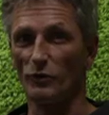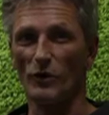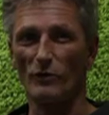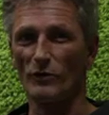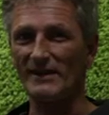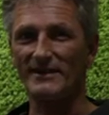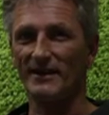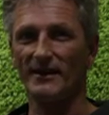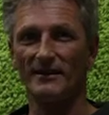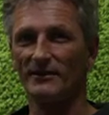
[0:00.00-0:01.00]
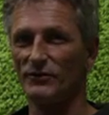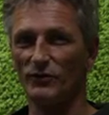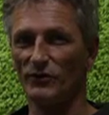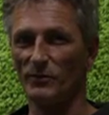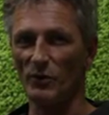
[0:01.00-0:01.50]
were racing to
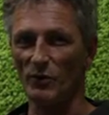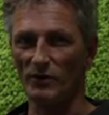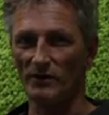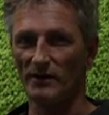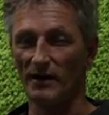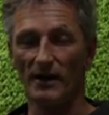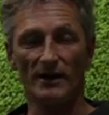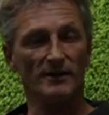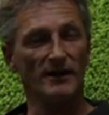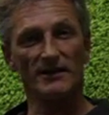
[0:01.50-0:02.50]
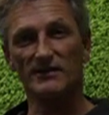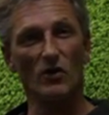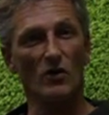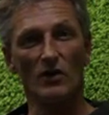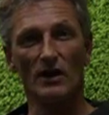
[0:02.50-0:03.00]
the moon, and that's
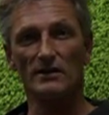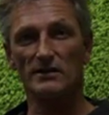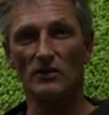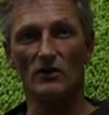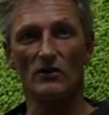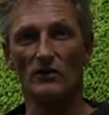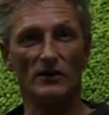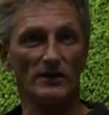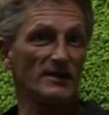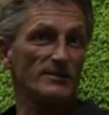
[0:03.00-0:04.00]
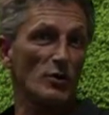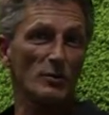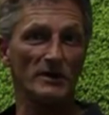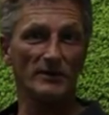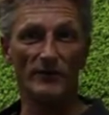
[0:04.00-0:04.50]
all I saw, and that's
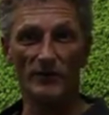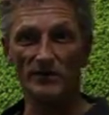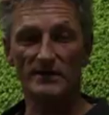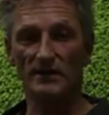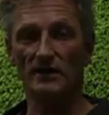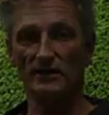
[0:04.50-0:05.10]
probably the first thing I